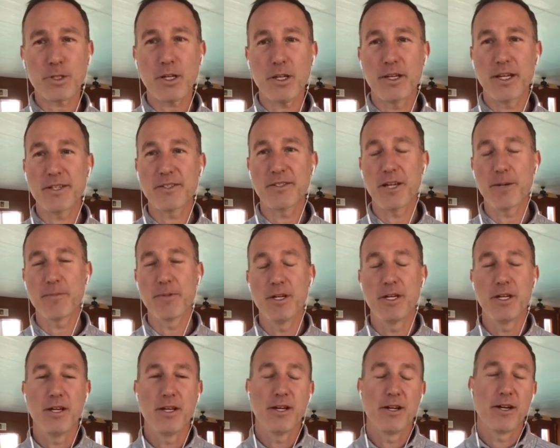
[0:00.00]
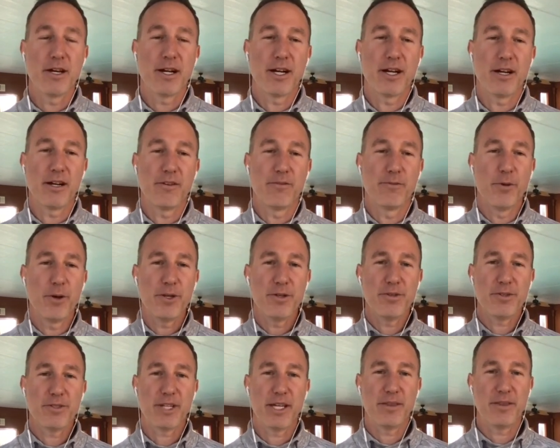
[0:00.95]
Next up, uh,
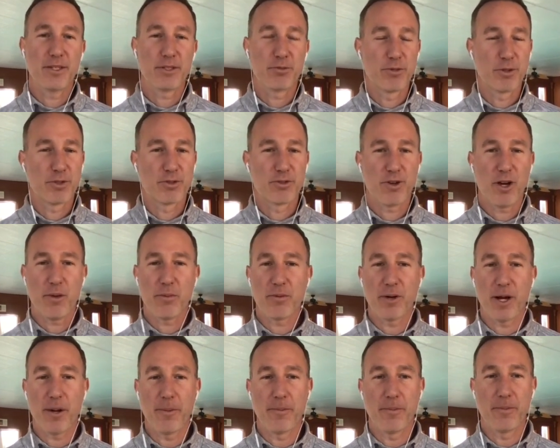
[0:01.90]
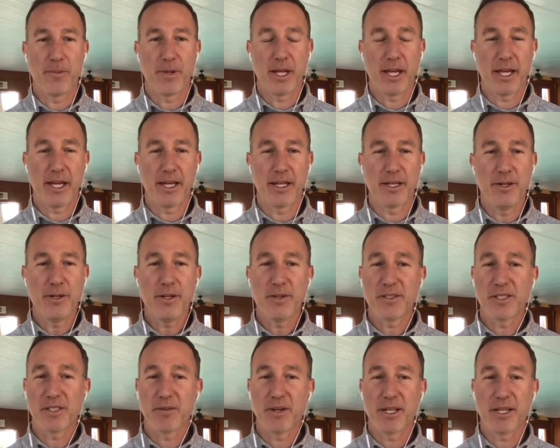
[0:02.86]
Voyager's got this withdrawal problem, and you
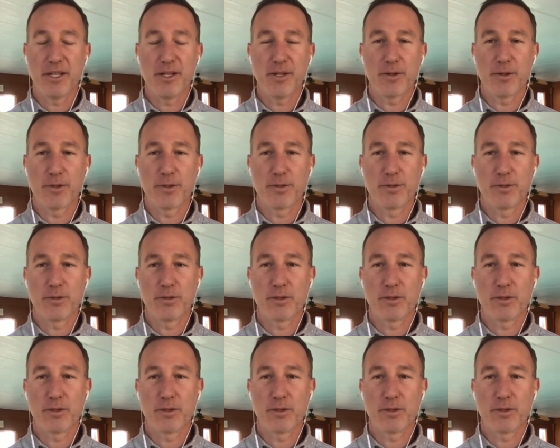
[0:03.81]
can see right here,